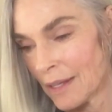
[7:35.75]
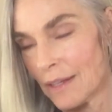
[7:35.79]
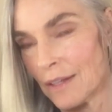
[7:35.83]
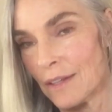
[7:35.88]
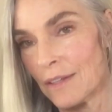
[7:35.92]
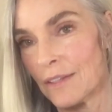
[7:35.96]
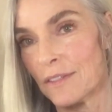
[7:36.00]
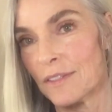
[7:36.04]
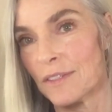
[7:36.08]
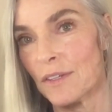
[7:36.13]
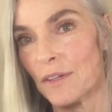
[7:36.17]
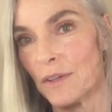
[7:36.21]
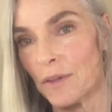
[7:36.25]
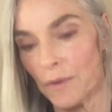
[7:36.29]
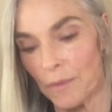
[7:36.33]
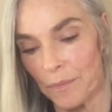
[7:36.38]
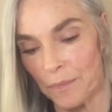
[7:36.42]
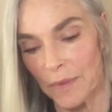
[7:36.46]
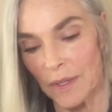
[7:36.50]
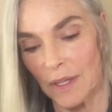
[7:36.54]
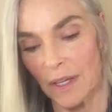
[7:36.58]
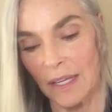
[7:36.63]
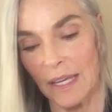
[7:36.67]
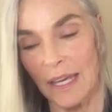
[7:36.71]
So
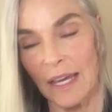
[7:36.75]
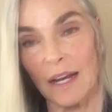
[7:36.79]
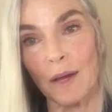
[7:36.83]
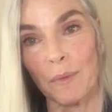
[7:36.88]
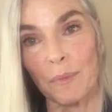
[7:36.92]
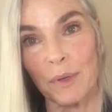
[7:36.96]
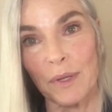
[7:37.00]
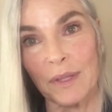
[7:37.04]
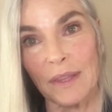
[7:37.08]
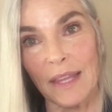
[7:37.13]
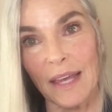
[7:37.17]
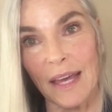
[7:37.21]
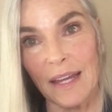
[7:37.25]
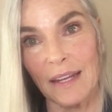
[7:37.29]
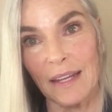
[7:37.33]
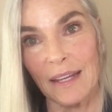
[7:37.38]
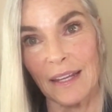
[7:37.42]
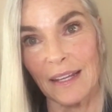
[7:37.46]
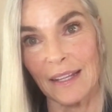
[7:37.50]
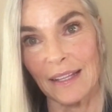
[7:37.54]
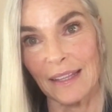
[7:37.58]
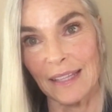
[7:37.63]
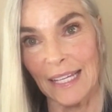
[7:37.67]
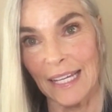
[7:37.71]
again, I'll put that
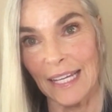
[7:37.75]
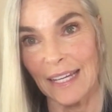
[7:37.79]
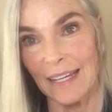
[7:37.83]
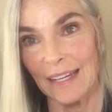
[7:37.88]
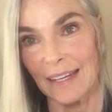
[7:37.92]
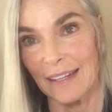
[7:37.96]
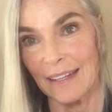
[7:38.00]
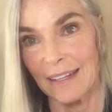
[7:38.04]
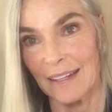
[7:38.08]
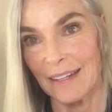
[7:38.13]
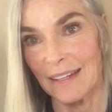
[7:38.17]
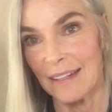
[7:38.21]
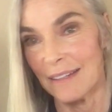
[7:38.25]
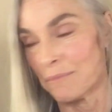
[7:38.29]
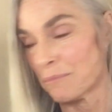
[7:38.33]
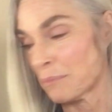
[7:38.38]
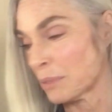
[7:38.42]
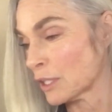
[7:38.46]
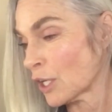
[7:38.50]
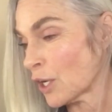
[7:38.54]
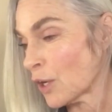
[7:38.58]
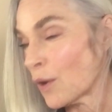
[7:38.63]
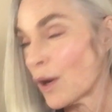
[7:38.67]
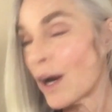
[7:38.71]
link
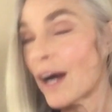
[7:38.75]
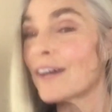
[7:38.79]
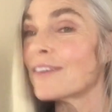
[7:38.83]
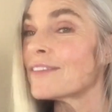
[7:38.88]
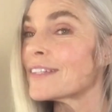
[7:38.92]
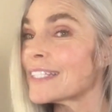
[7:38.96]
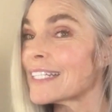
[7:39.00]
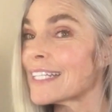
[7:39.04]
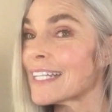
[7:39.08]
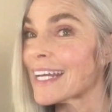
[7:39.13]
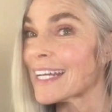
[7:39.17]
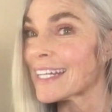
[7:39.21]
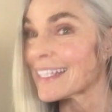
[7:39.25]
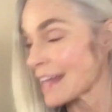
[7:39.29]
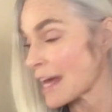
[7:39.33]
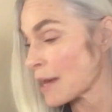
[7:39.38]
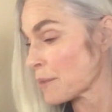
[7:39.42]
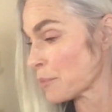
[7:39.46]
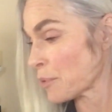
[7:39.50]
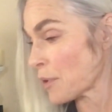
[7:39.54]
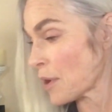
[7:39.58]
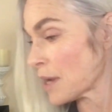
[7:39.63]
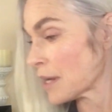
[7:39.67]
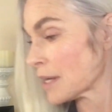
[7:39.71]
below. I really like that
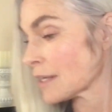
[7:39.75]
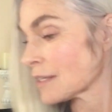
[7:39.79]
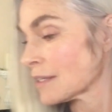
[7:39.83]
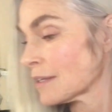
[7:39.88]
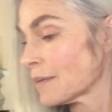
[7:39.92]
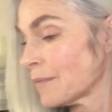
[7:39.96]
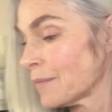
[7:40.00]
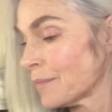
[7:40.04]
product.